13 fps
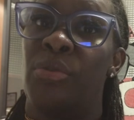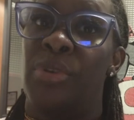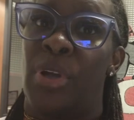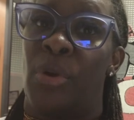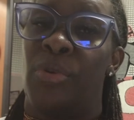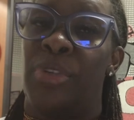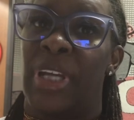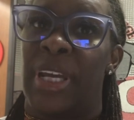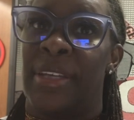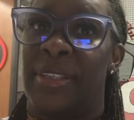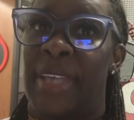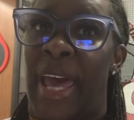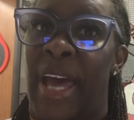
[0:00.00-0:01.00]
note
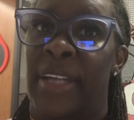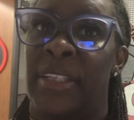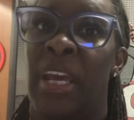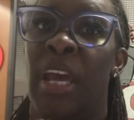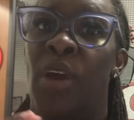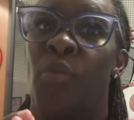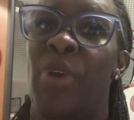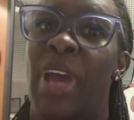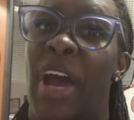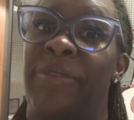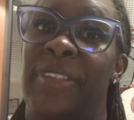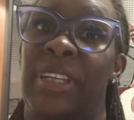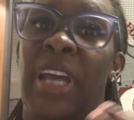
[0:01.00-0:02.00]
is that we
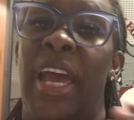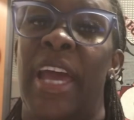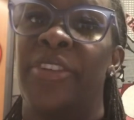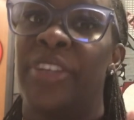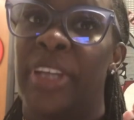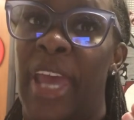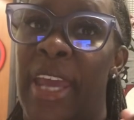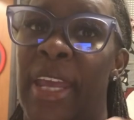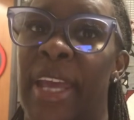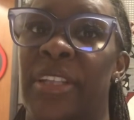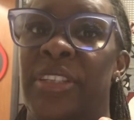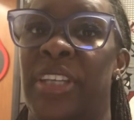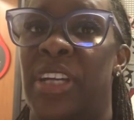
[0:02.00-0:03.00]
have to educate
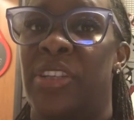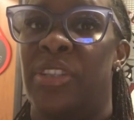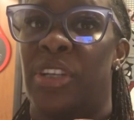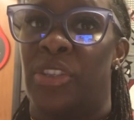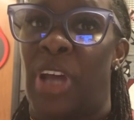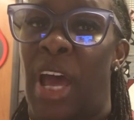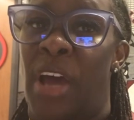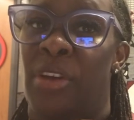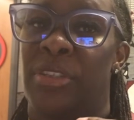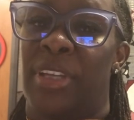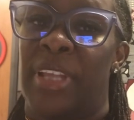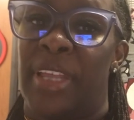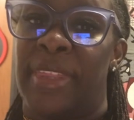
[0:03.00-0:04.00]
and teach the child
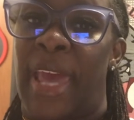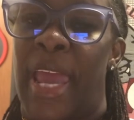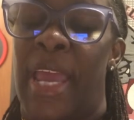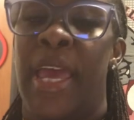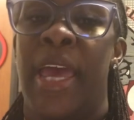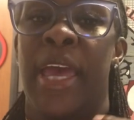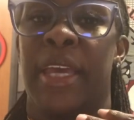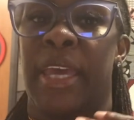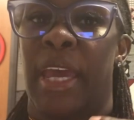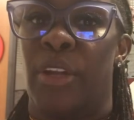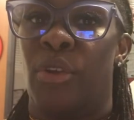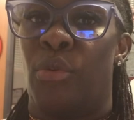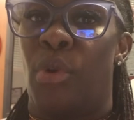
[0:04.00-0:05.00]
so that they
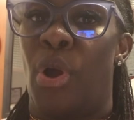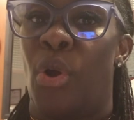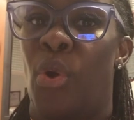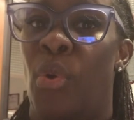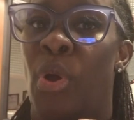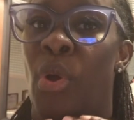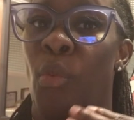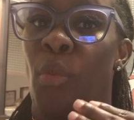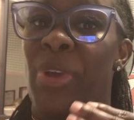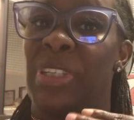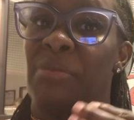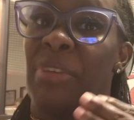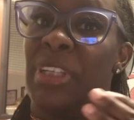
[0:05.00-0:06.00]
can grow
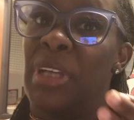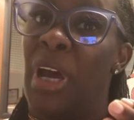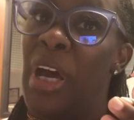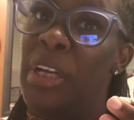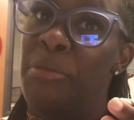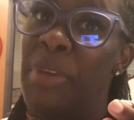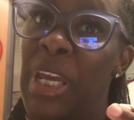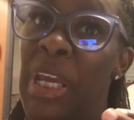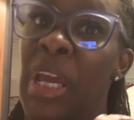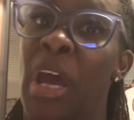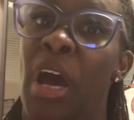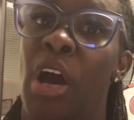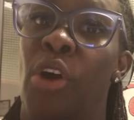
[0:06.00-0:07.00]
with some autonomy
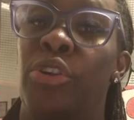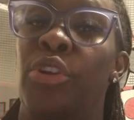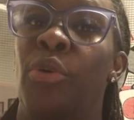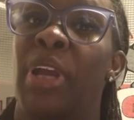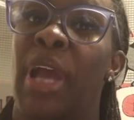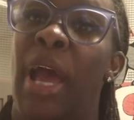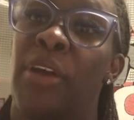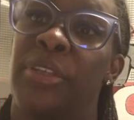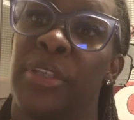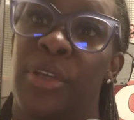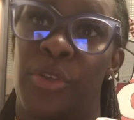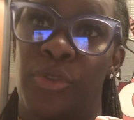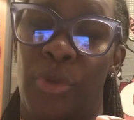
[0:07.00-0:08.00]
on knowing how to
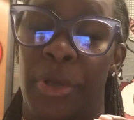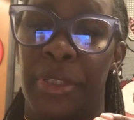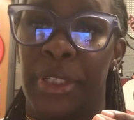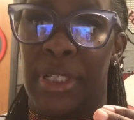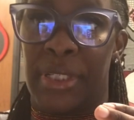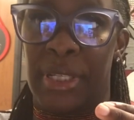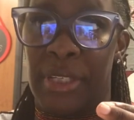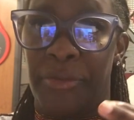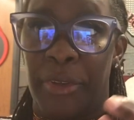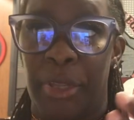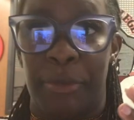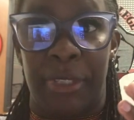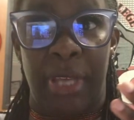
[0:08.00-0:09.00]
control the disease for
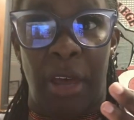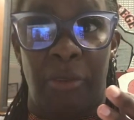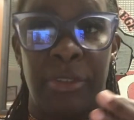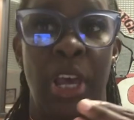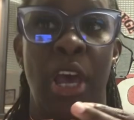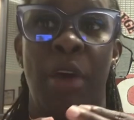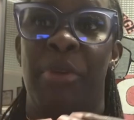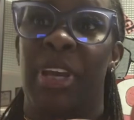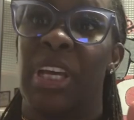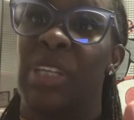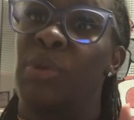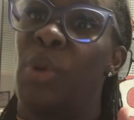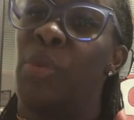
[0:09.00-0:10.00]
themselves.
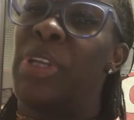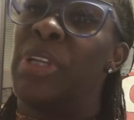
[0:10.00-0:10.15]
Because what we